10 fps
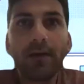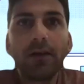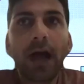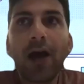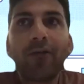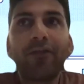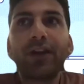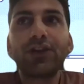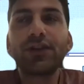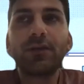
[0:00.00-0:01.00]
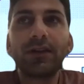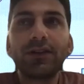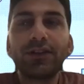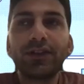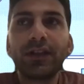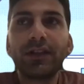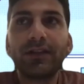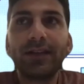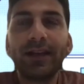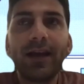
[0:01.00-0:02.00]
how fresh do you want
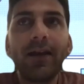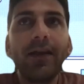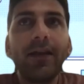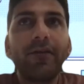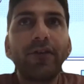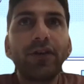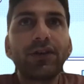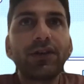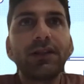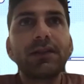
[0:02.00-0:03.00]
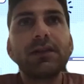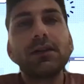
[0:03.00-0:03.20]
the data versus